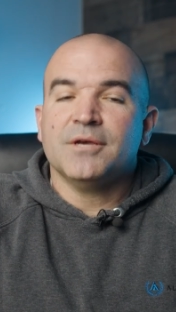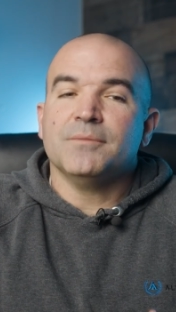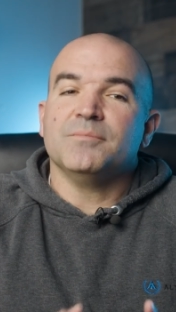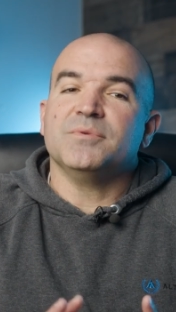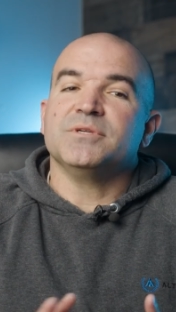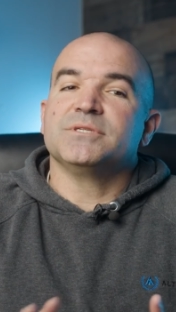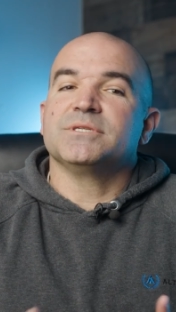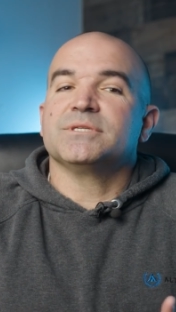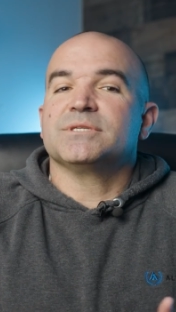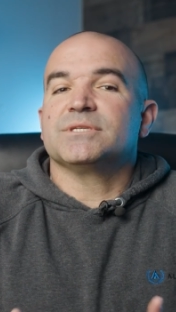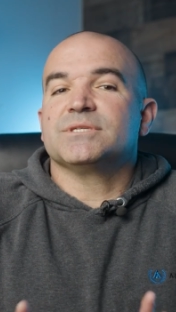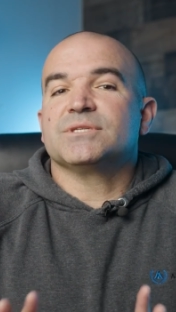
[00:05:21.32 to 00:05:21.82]

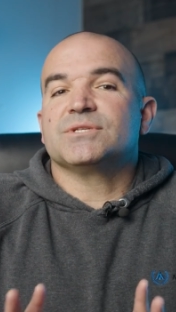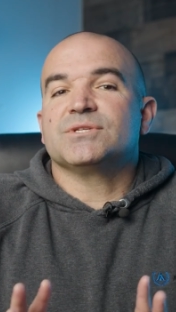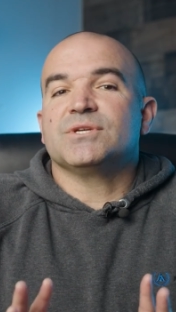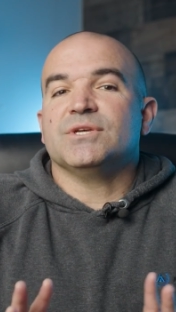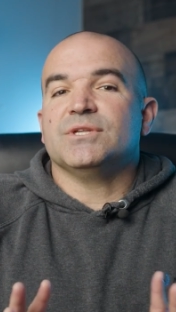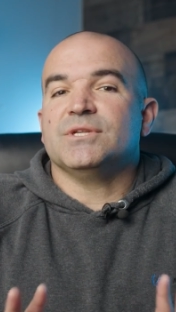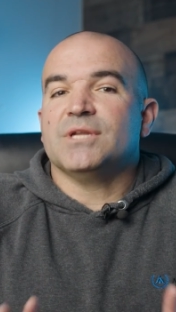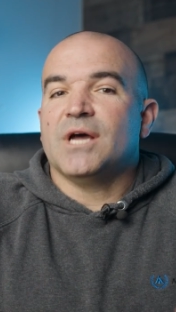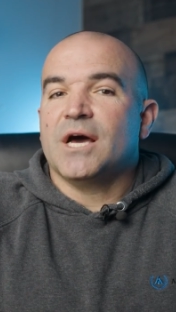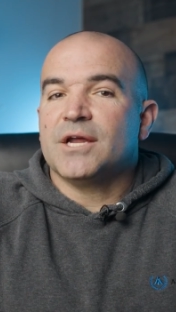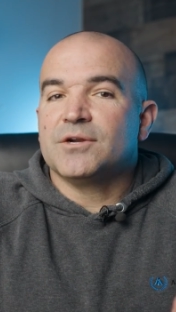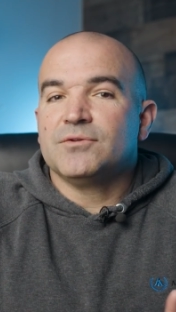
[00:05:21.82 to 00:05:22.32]
businesses
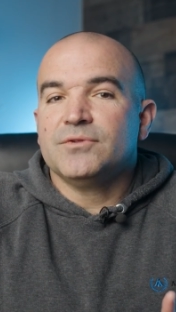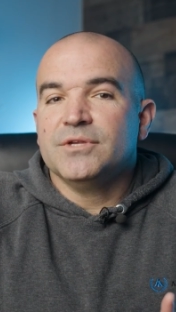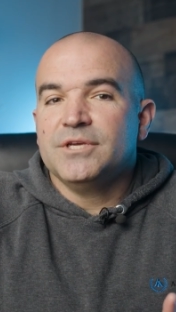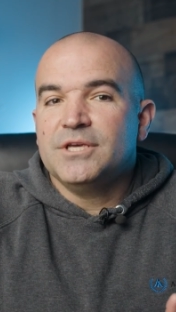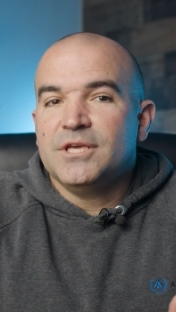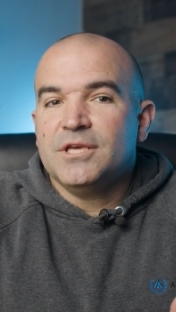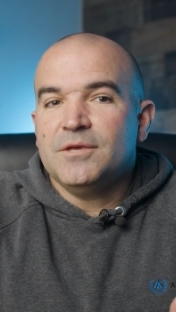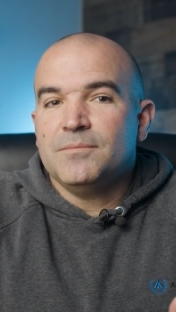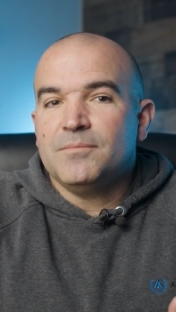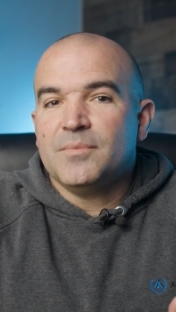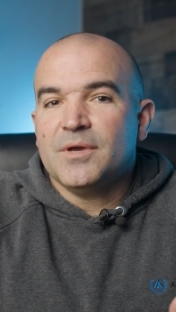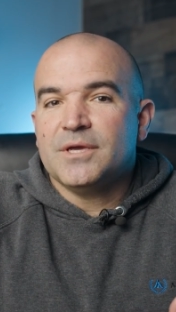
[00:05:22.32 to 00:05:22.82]
can not only
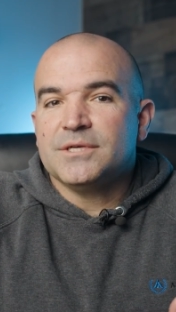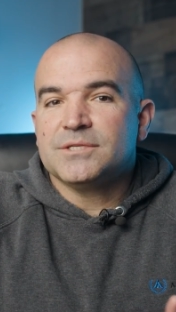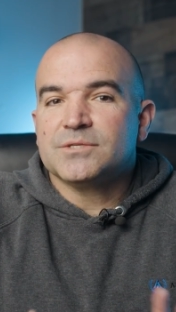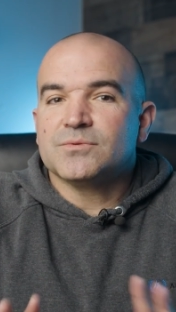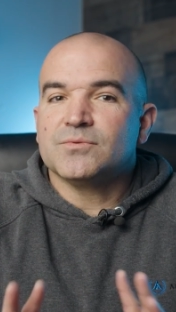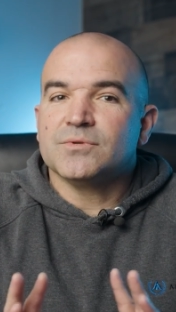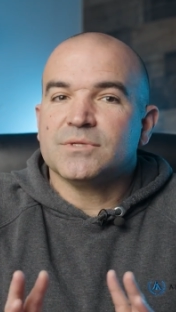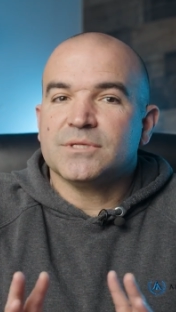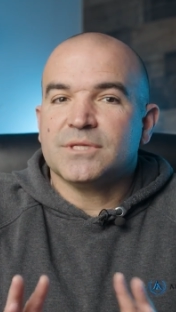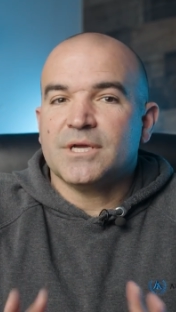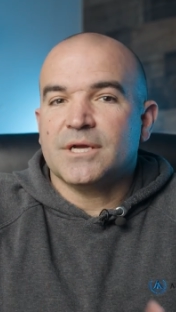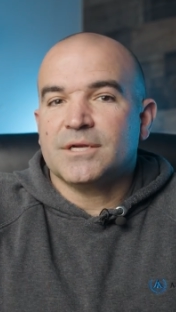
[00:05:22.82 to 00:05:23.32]
keep pace
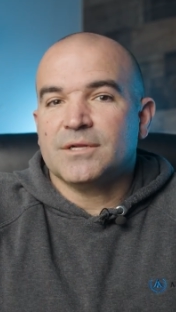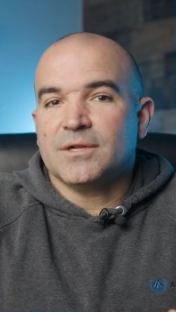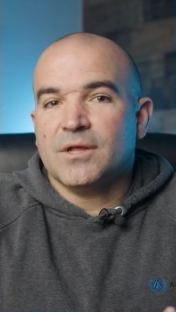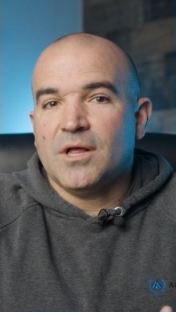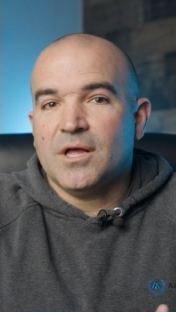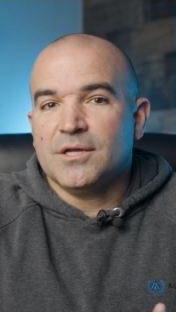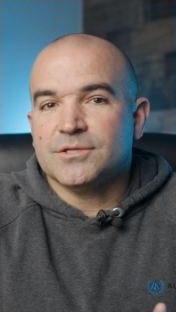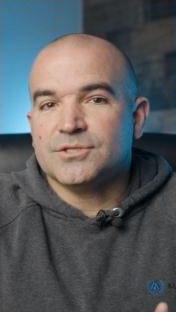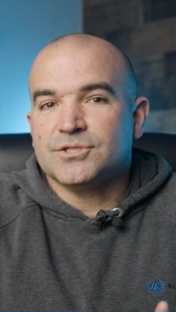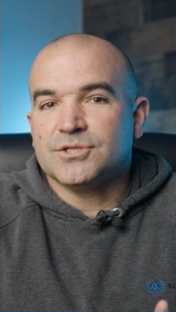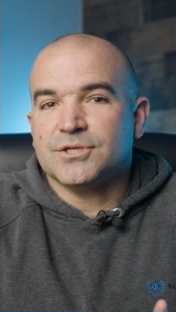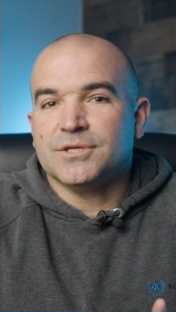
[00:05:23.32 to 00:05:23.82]
with
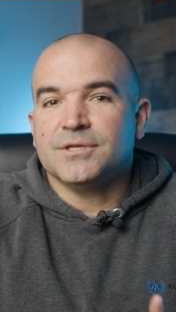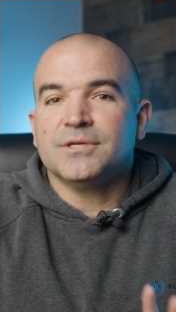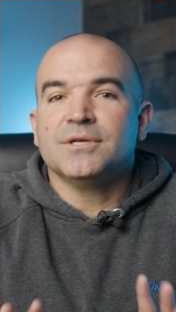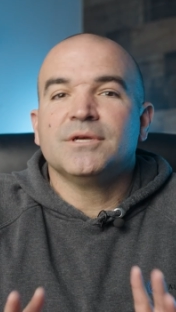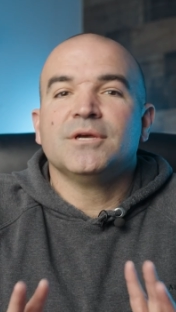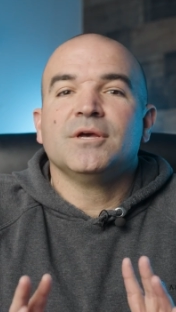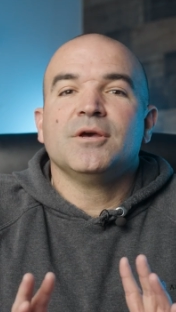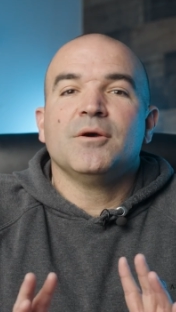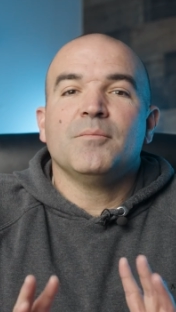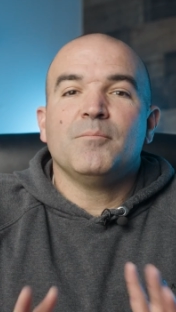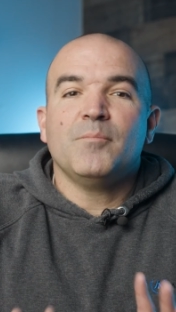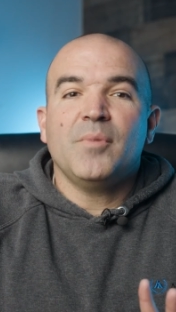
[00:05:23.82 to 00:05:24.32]
technology,
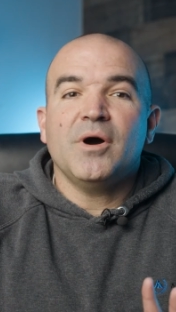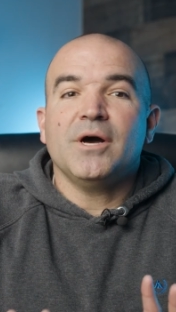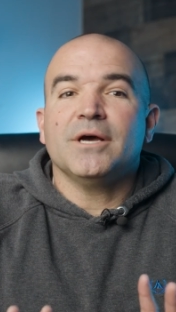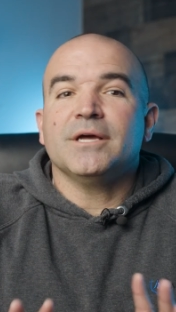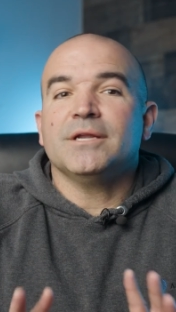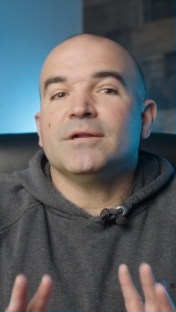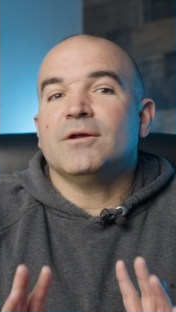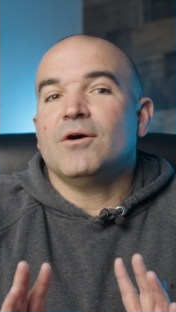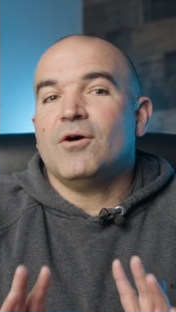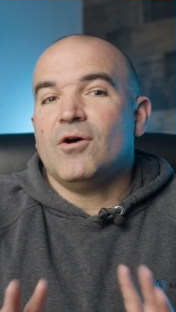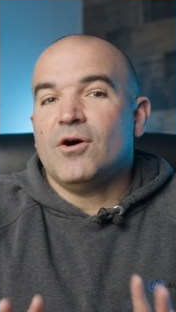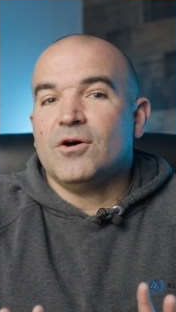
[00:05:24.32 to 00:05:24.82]

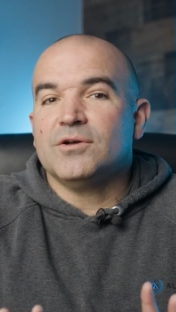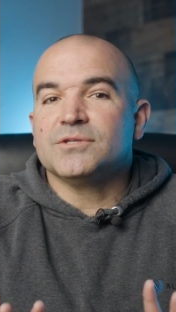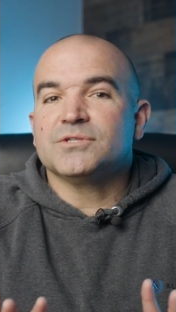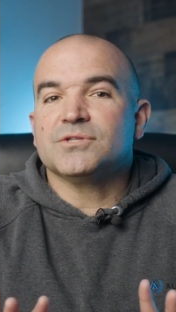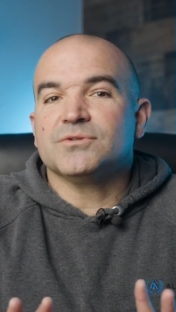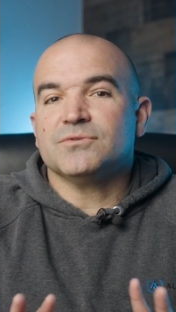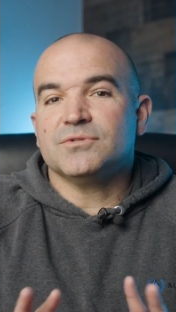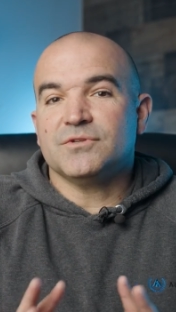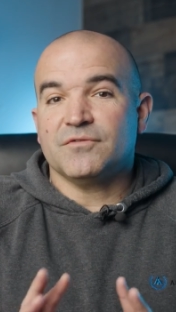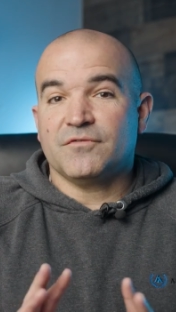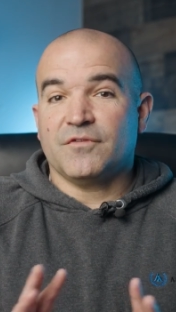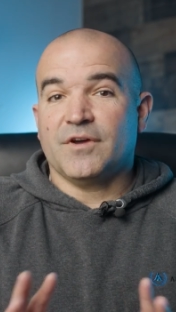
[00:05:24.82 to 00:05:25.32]
but
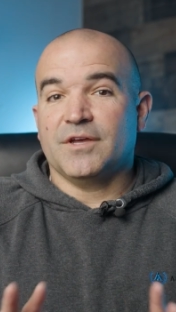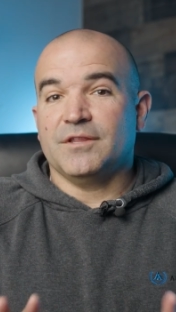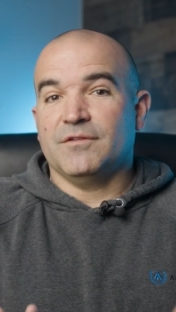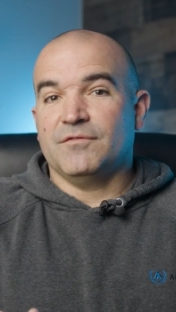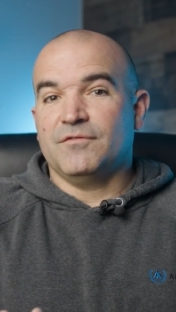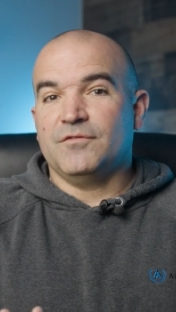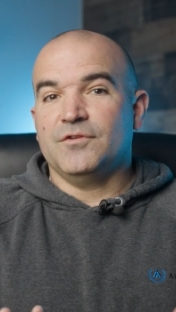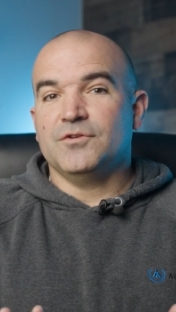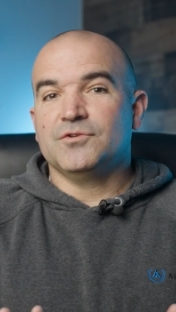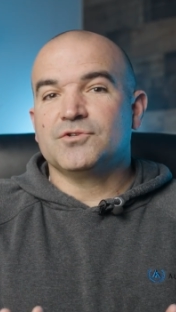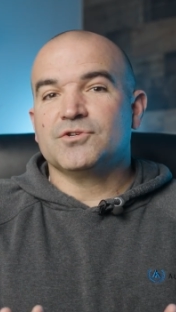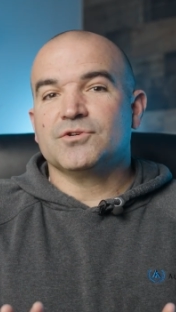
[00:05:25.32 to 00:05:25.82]
also define the
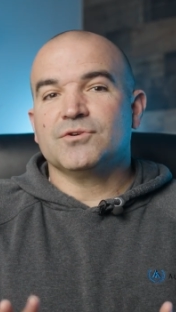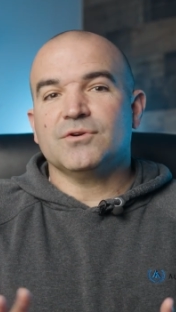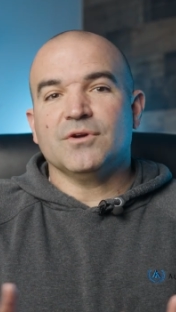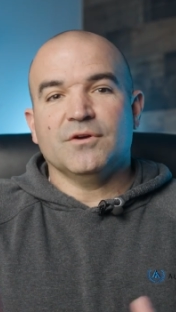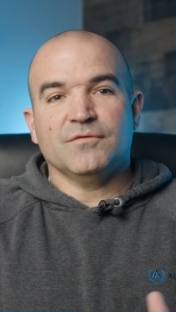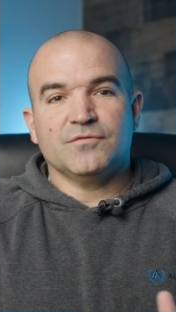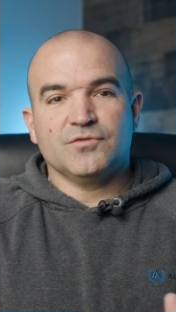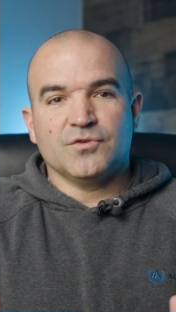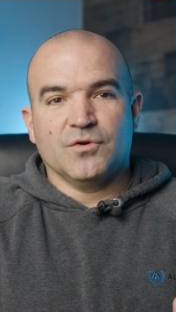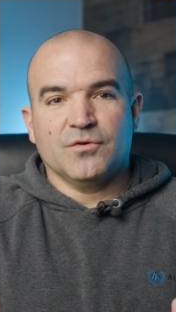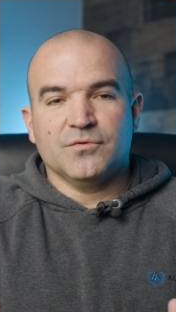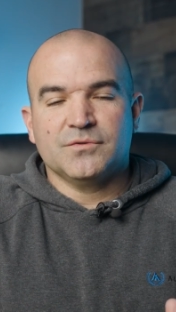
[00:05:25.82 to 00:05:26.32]
future
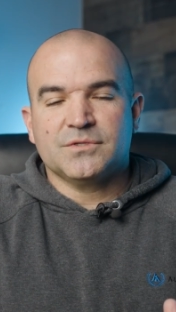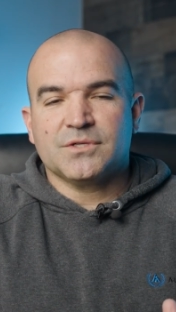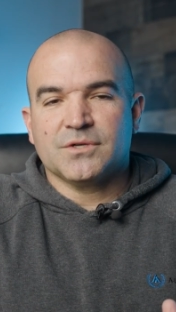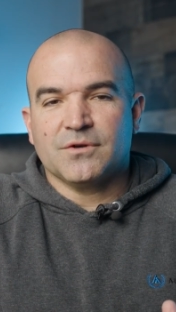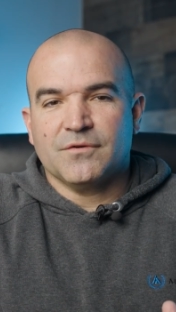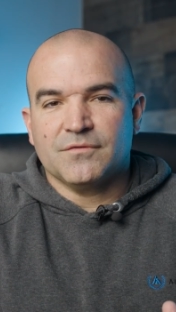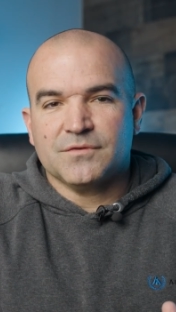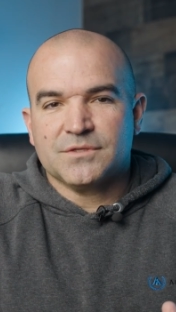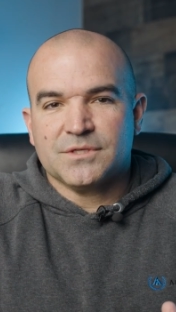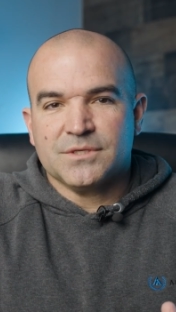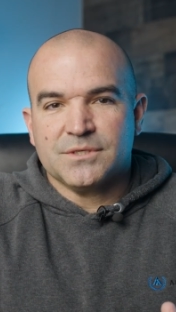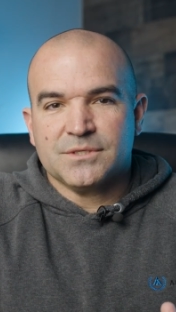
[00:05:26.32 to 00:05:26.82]
of drone
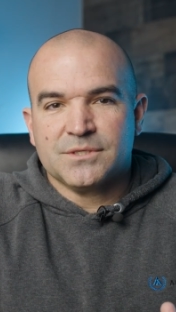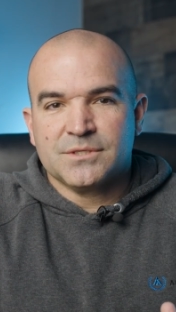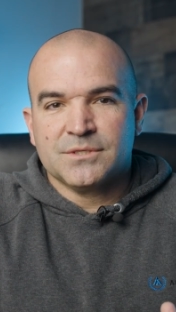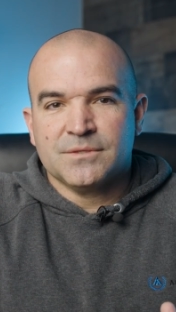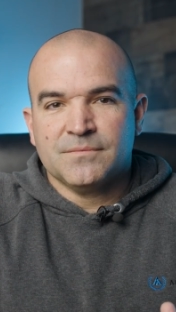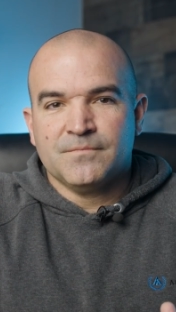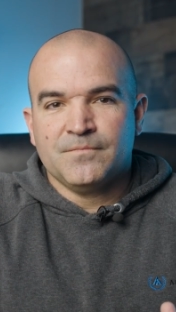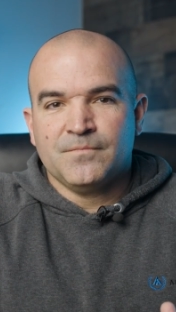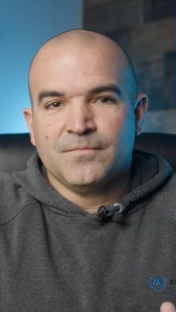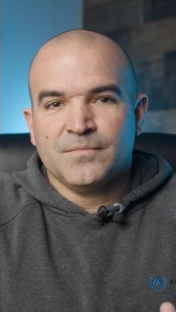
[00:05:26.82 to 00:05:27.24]
services.